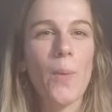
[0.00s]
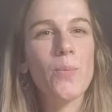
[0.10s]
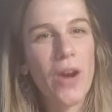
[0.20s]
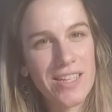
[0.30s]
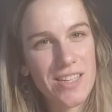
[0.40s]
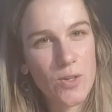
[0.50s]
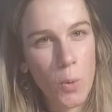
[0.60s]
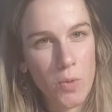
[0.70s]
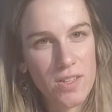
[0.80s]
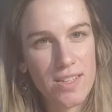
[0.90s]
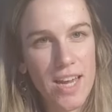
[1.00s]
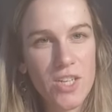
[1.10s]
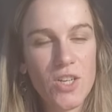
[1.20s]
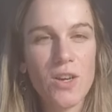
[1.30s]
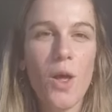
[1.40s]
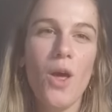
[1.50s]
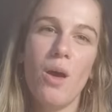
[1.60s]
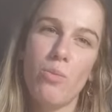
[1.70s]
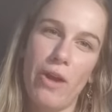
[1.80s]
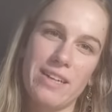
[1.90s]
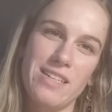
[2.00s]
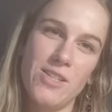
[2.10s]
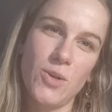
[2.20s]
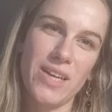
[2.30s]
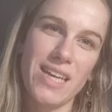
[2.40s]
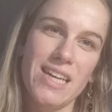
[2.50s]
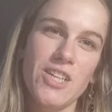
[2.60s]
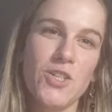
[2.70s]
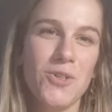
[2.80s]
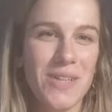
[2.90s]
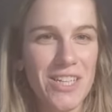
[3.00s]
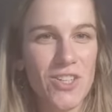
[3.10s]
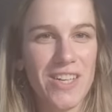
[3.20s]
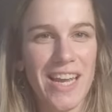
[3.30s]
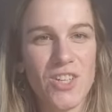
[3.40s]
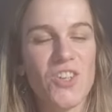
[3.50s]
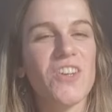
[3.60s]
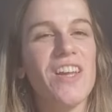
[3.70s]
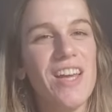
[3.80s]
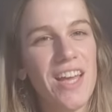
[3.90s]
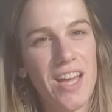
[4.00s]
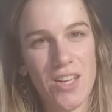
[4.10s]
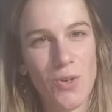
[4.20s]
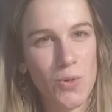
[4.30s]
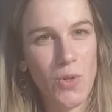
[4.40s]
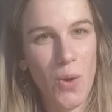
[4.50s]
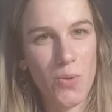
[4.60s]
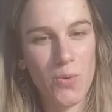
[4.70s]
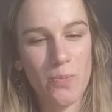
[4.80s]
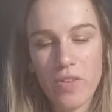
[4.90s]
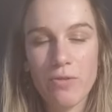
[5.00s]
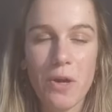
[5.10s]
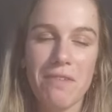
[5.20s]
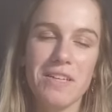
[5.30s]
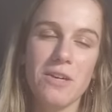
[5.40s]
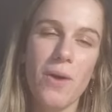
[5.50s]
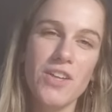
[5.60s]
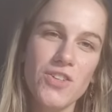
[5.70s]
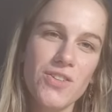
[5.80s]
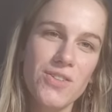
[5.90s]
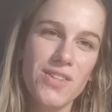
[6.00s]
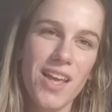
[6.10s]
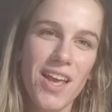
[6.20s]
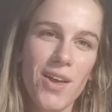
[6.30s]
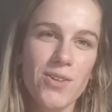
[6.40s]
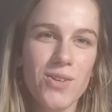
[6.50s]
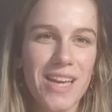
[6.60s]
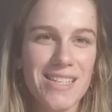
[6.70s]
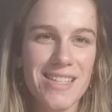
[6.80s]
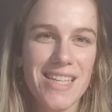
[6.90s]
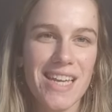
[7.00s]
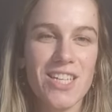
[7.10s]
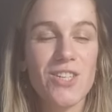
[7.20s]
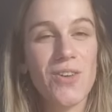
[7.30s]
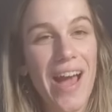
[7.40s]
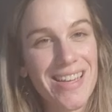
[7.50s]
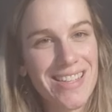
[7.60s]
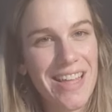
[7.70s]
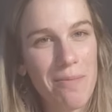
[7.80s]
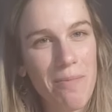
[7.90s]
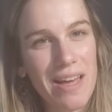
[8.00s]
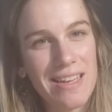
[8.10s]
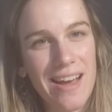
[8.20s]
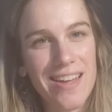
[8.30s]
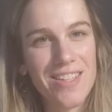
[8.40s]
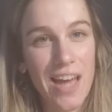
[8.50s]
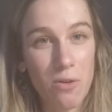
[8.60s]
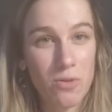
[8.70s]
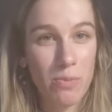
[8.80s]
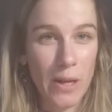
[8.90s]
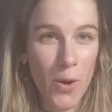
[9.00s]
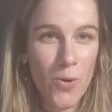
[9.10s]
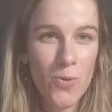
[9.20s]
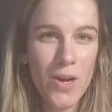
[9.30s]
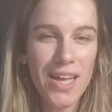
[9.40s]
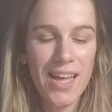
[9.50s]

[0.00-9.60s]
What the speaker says: Practice your presentation, practice your English, your intonation, and your tone. If you have any questions, don't hesitate to ask them down below.